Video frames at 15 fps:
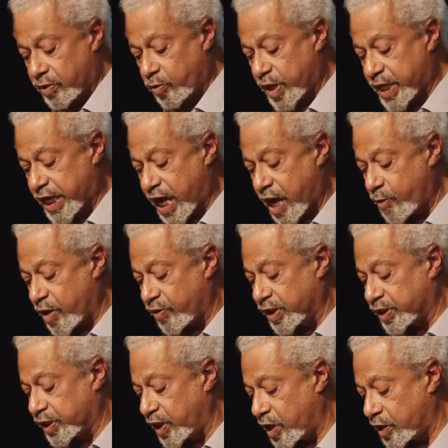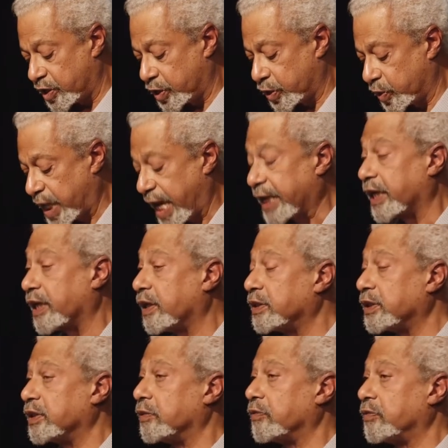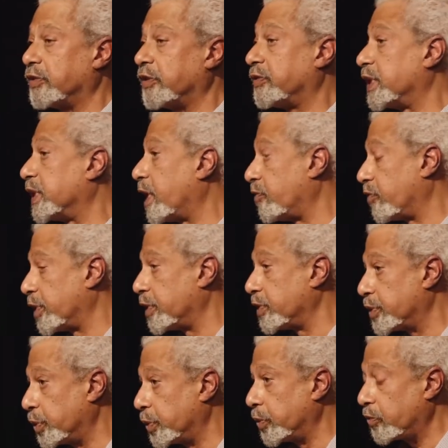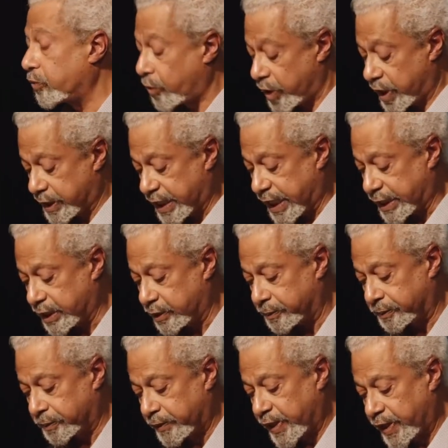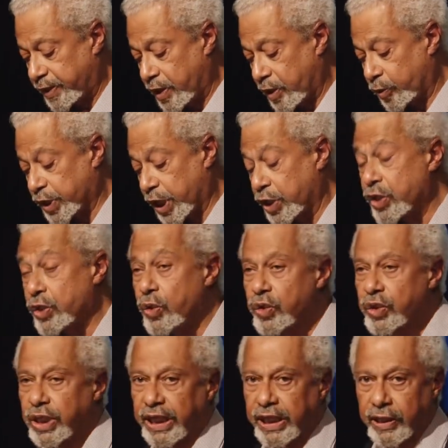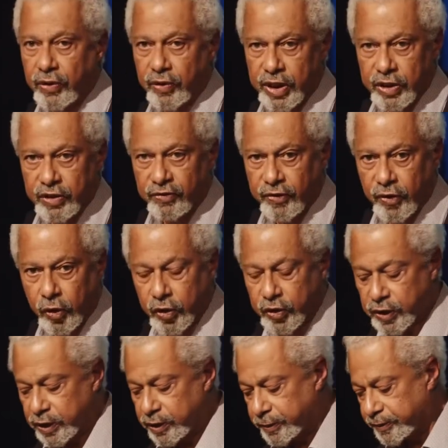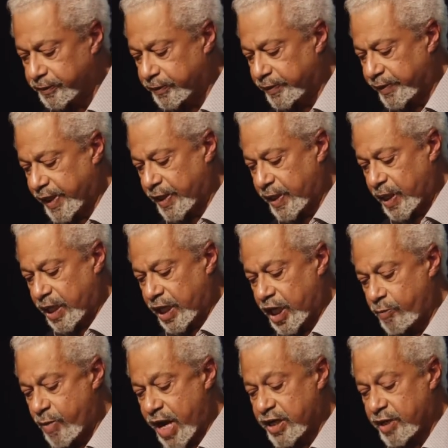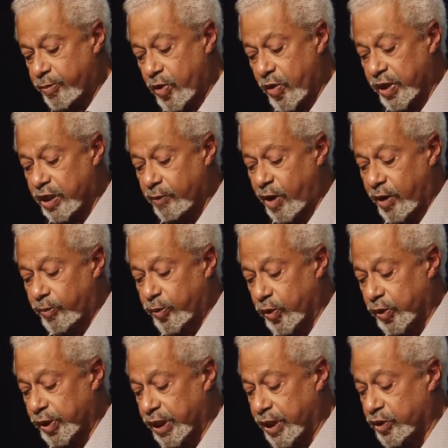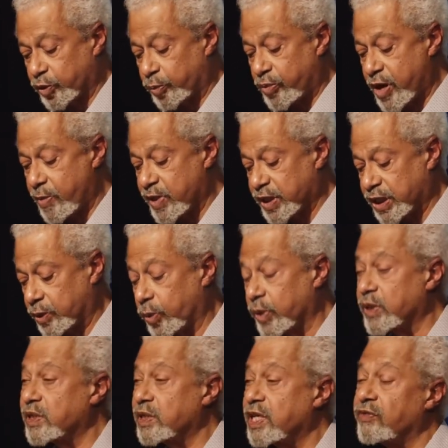When da Gama returned to Calicut in 1502, 4 years later, with a hugely increased force, he made the point about Portuguese supremacy with